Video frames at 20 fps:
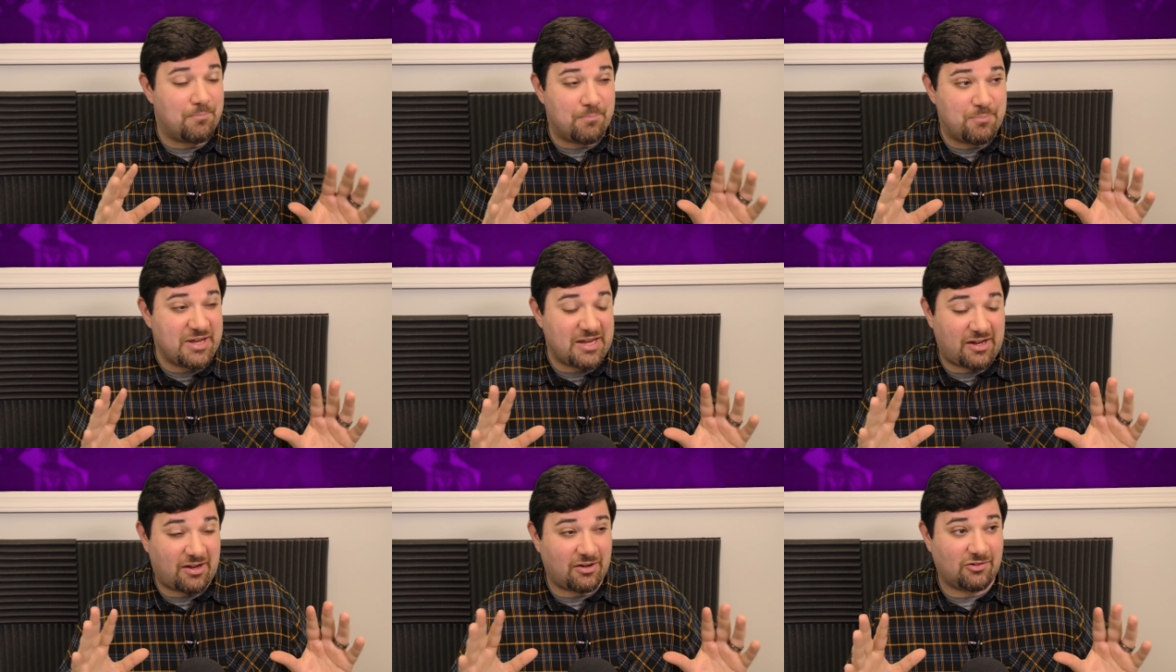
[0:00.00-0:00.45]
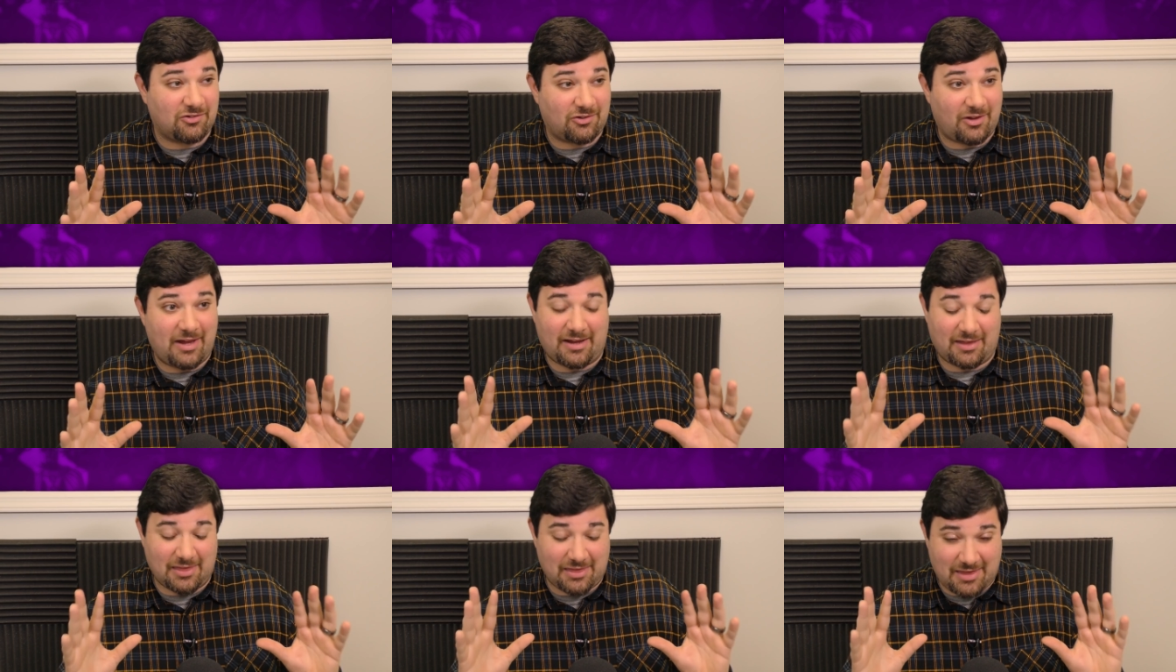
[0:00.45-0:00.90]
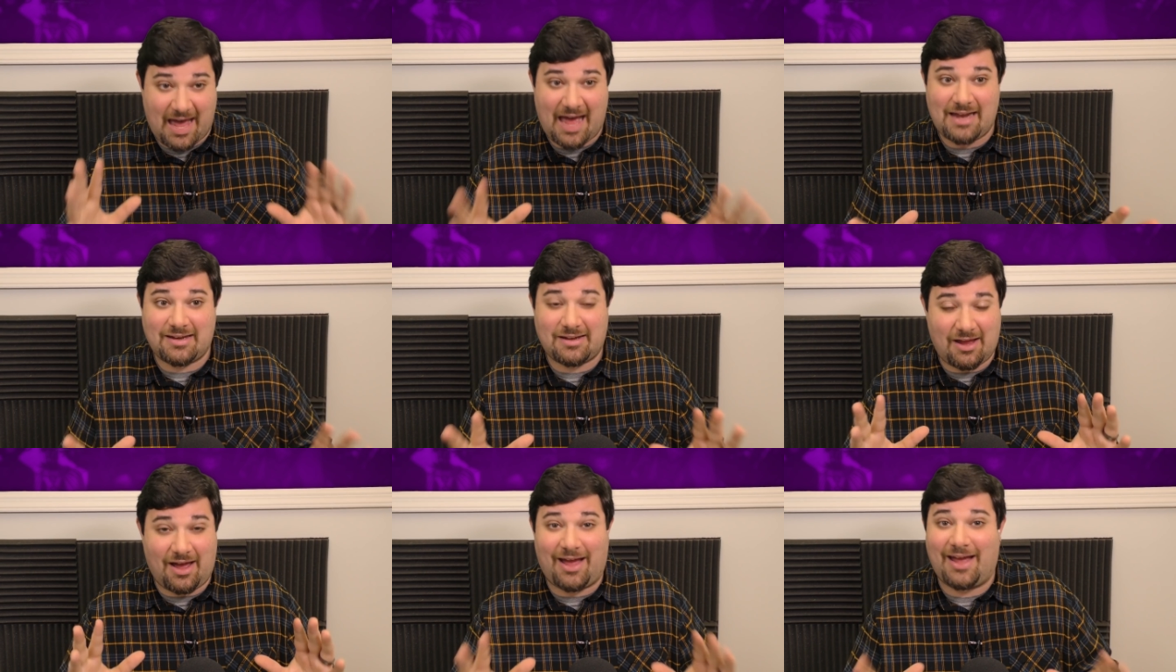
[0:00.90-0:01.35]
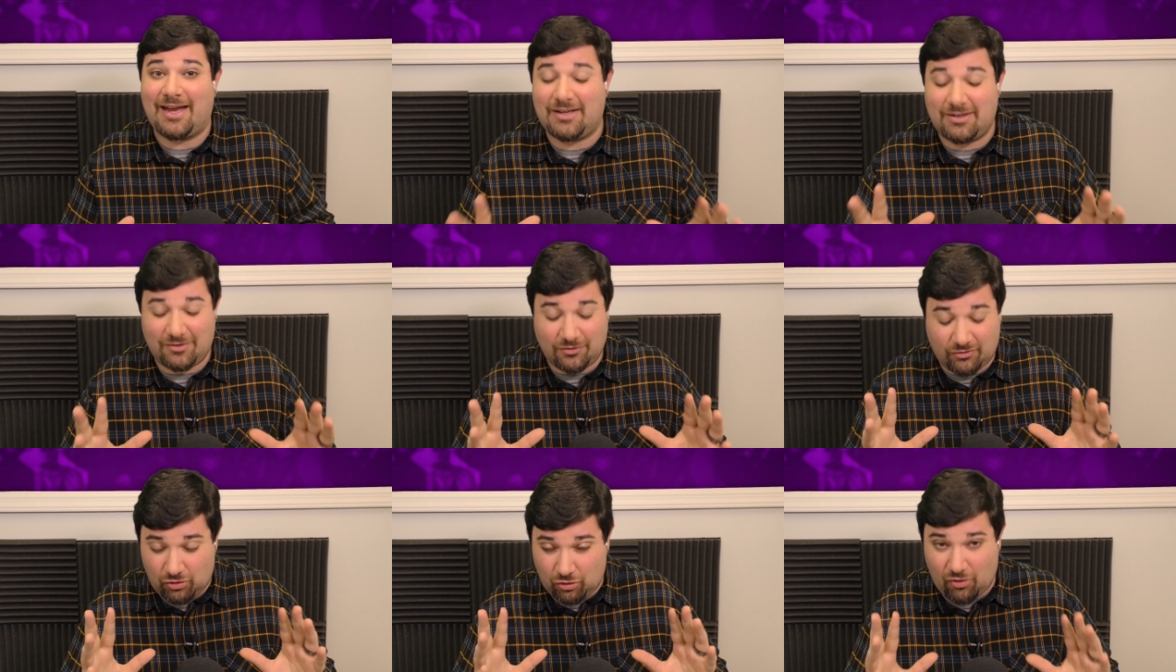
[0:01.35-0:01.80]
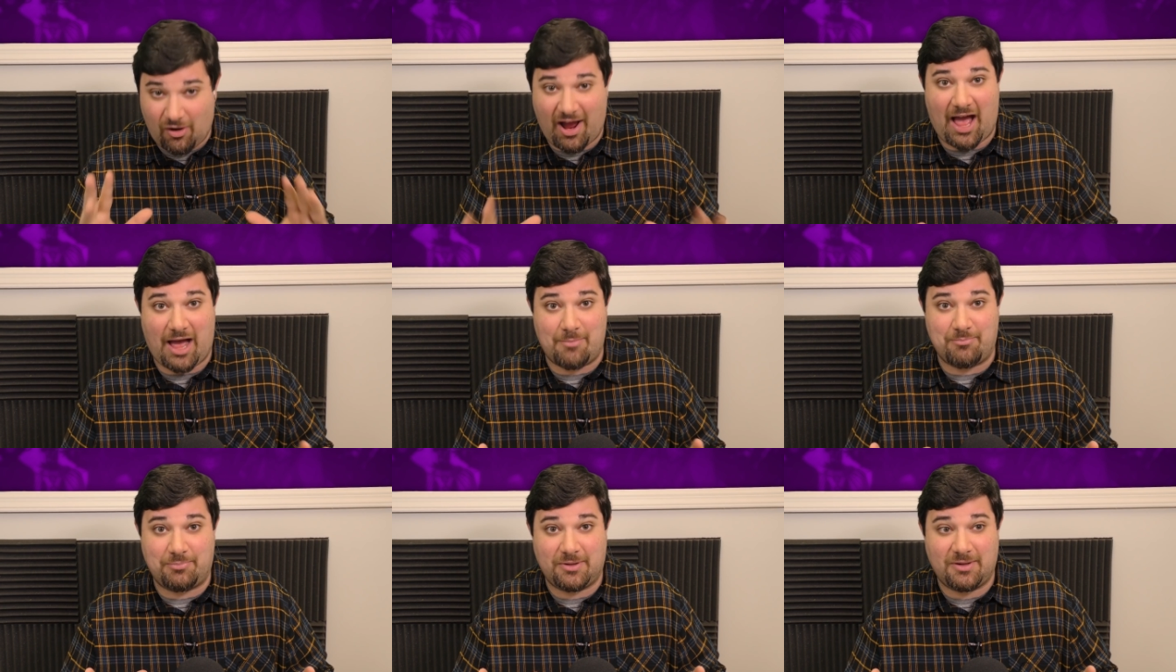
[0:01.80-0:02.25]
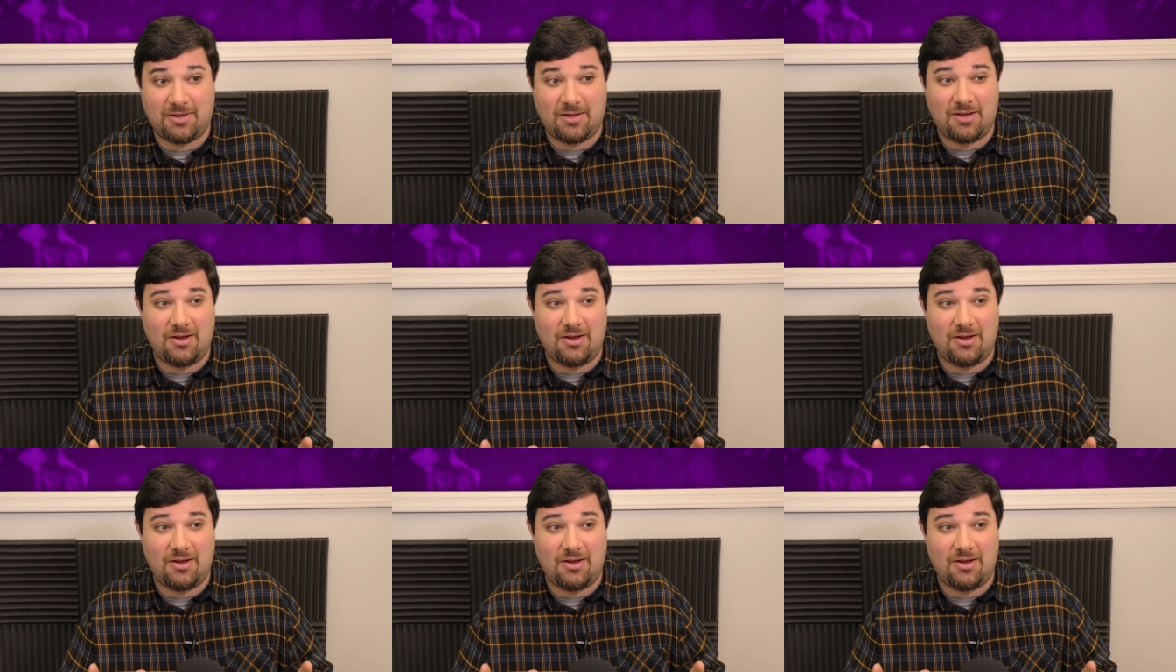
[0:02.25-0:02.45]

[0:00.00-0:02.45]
because like that kind of crap